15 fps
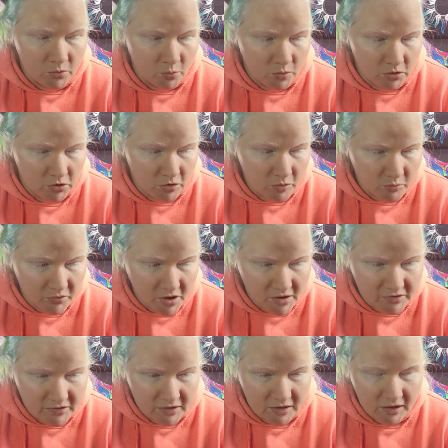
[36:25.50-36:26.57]
where you can
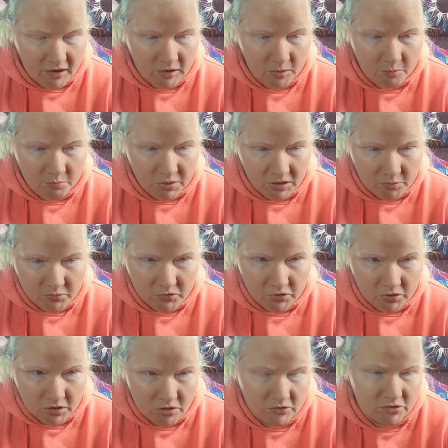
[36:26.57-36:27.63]
press it and it beeps on
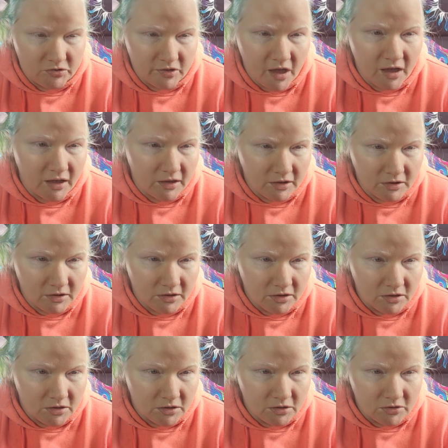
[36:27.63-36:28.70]
the other side
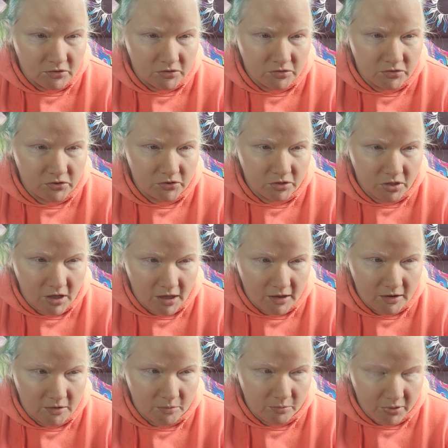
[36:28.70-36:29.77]
to
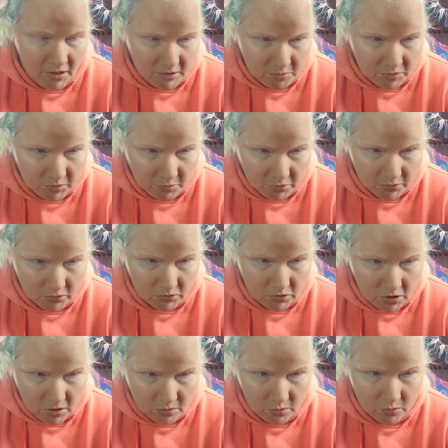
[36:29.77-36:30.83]
let blind people
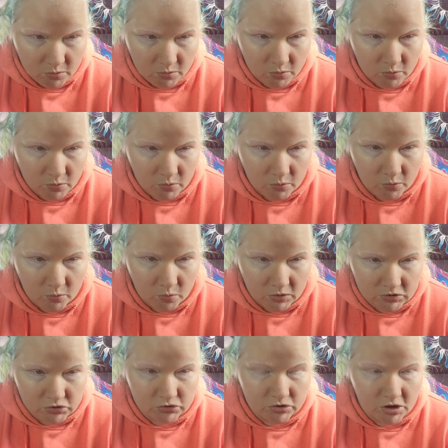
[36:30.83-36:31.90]
know
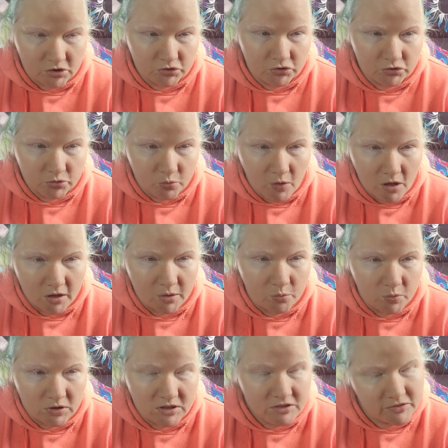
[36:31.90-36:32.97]
which direction to walk
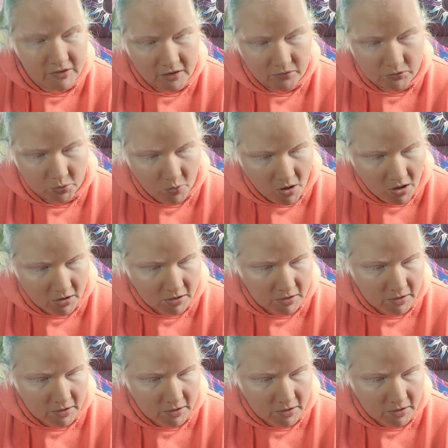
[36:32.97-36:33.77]
and when it's safe to walk.